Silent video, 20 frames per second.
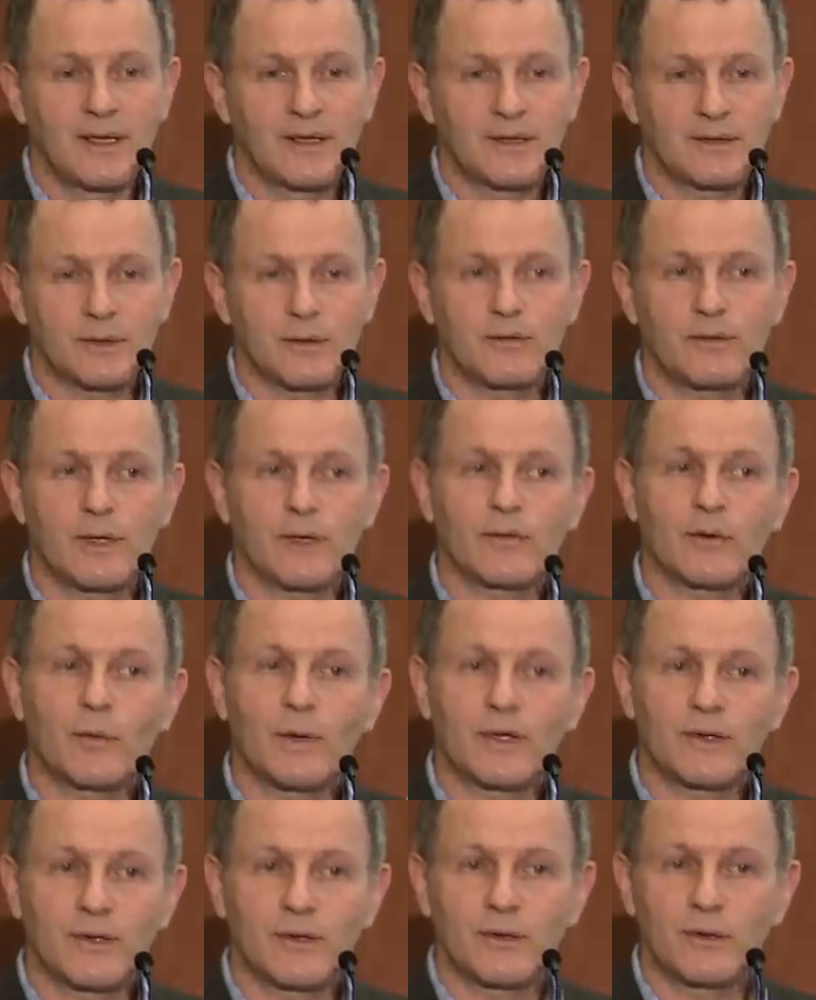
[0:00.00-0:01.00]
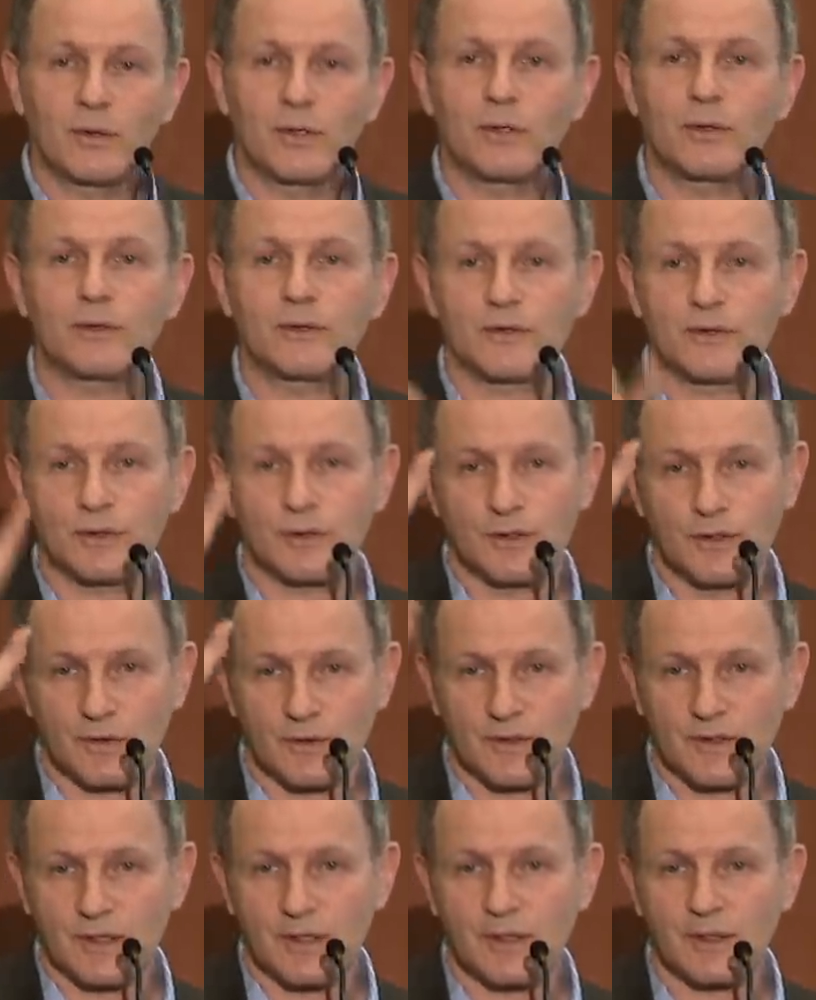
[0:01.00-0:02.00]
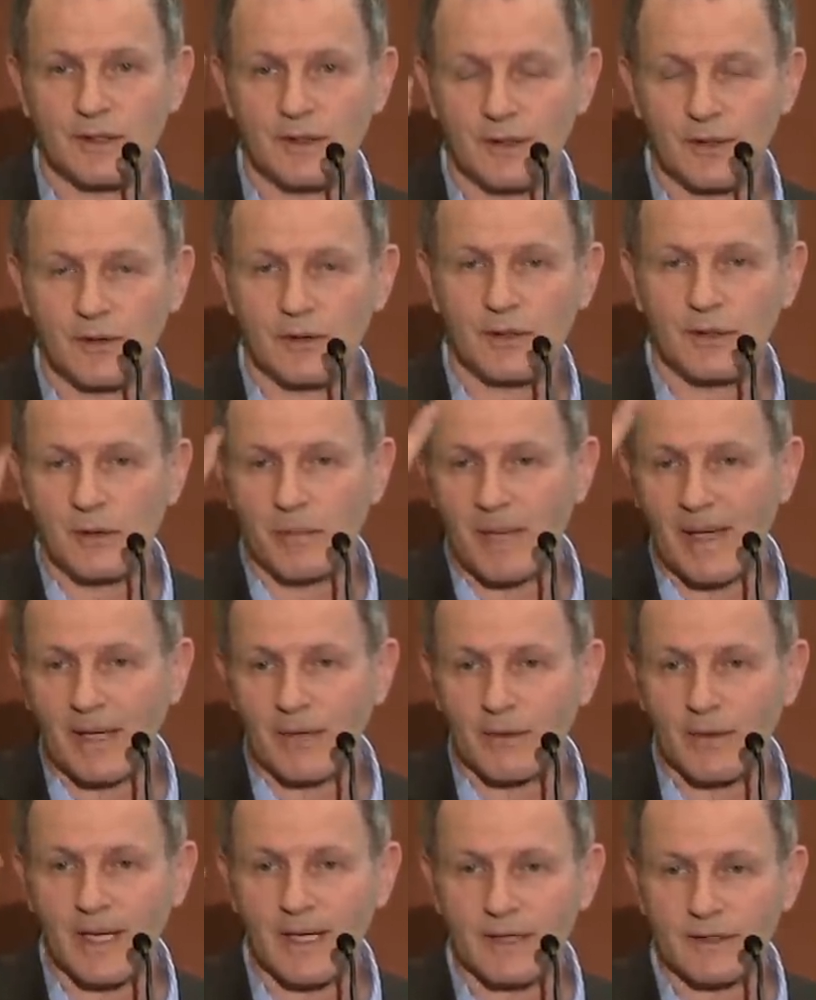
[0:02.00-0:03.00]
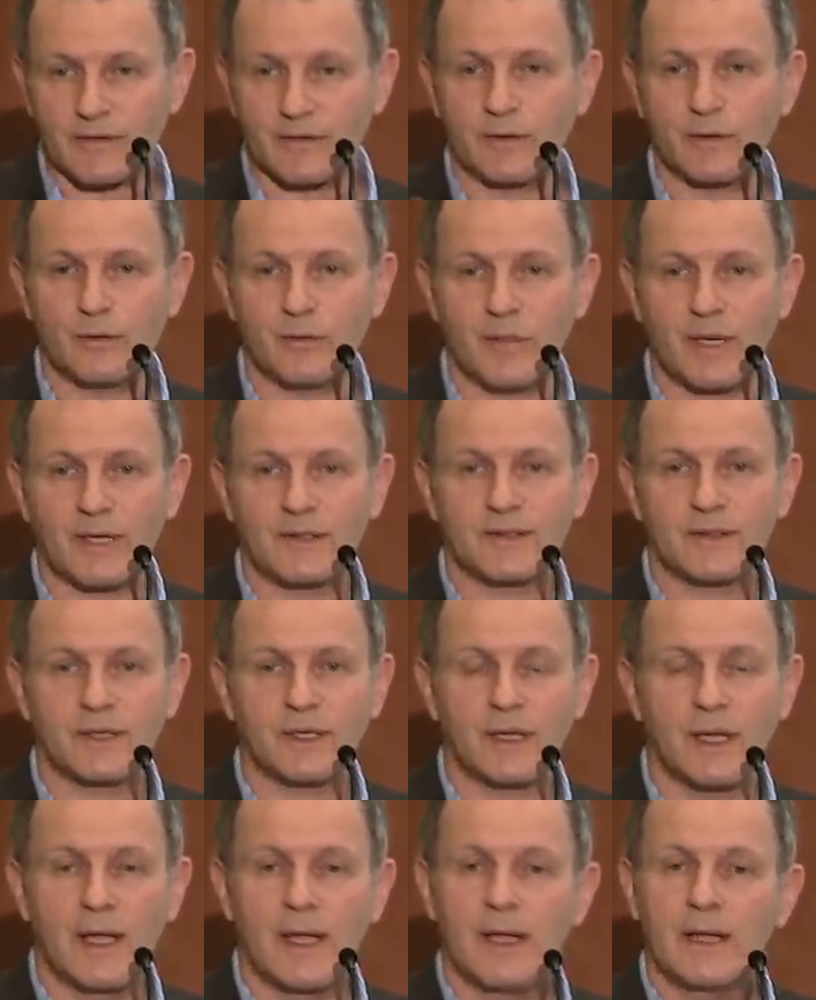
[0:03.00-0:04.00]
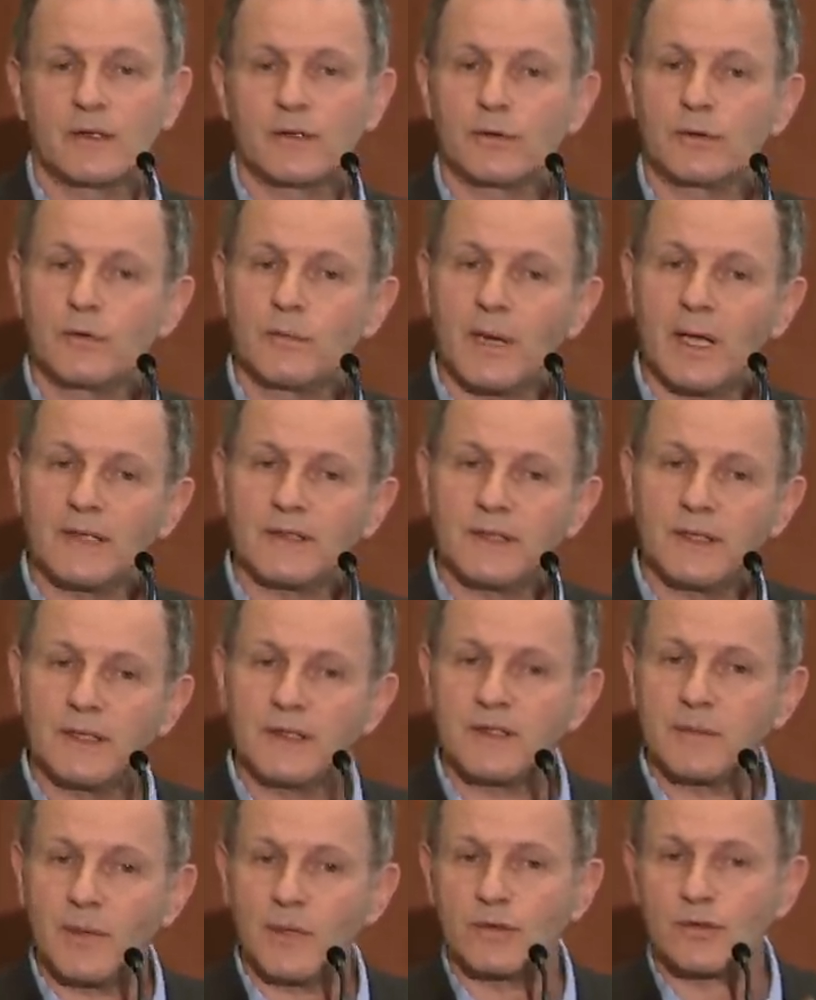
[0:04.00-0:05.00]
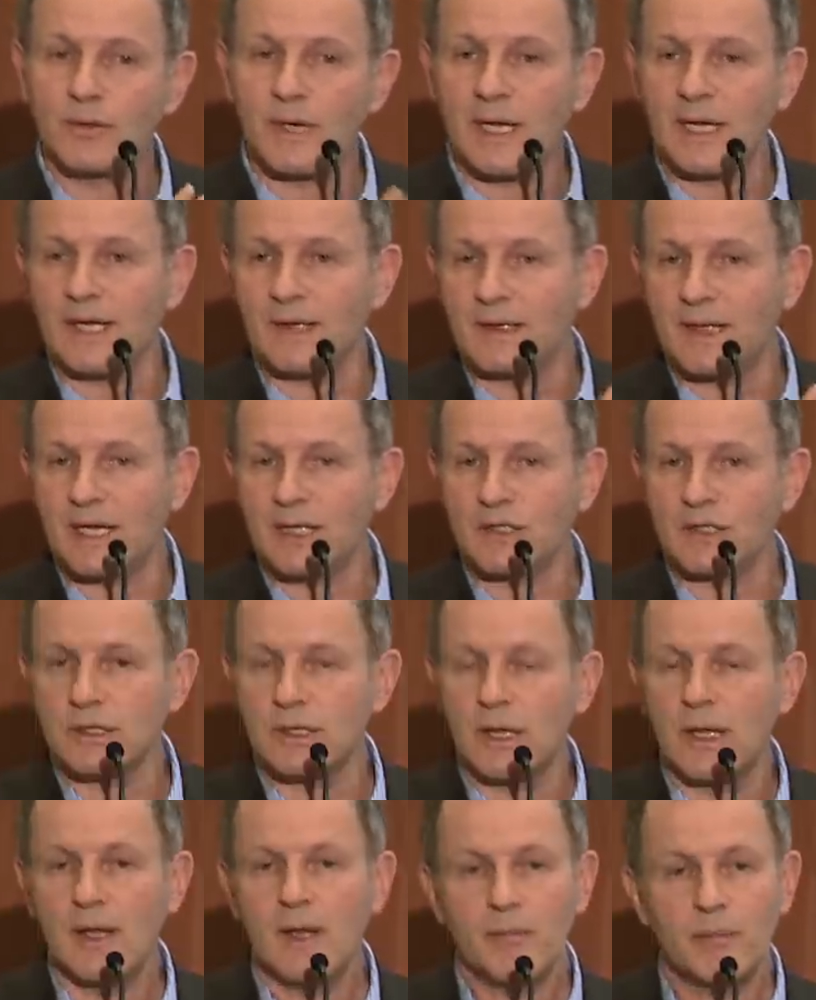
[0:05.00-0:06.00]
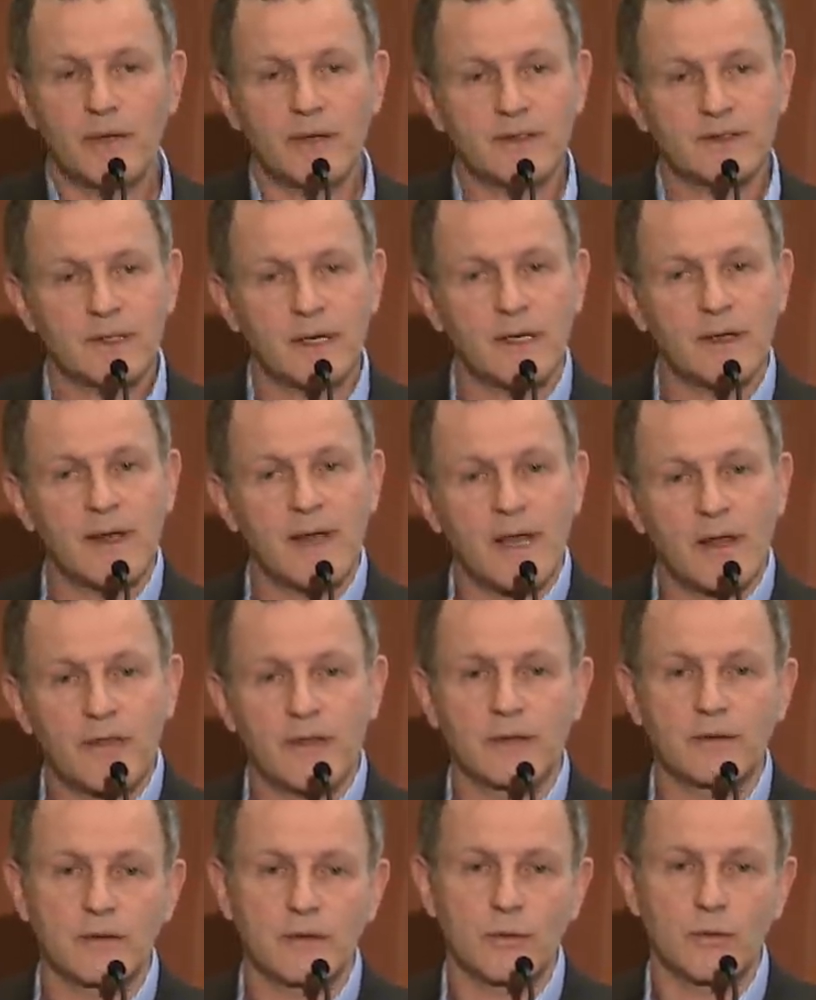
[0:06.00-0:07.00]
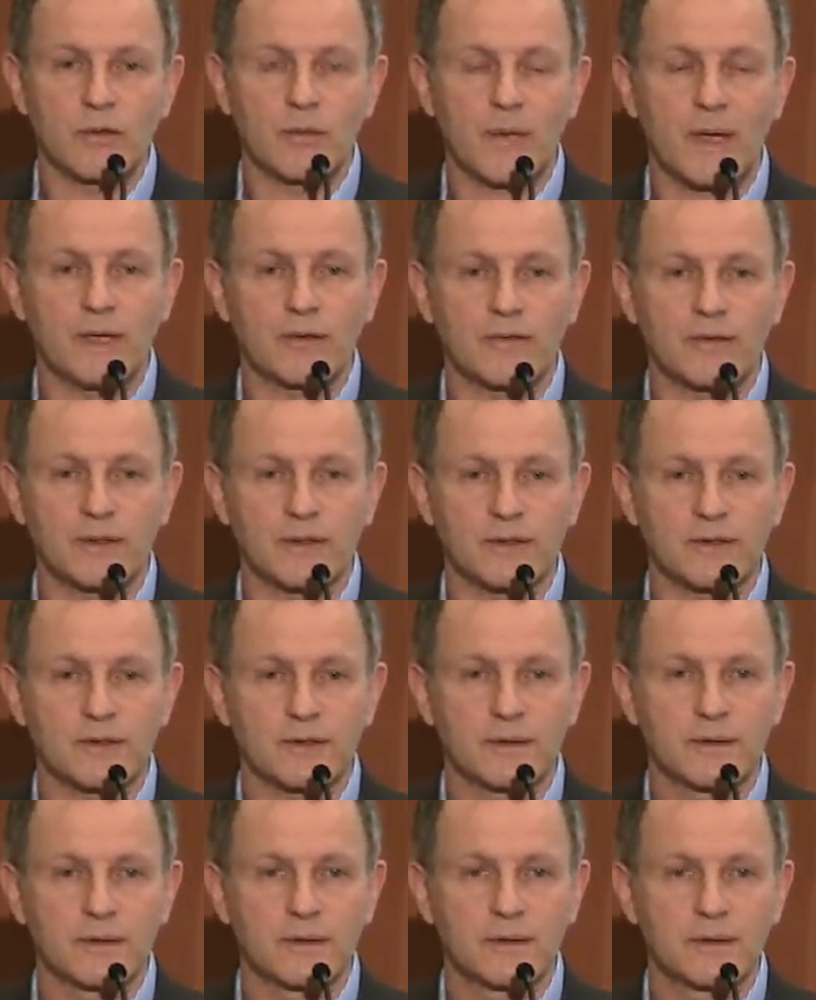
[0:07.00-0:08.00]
So if you ever went to do a Google search, you'd see little banner ads for Lumosity. So Lumosity is about training attention, but it's got nothing to do with mindfulness.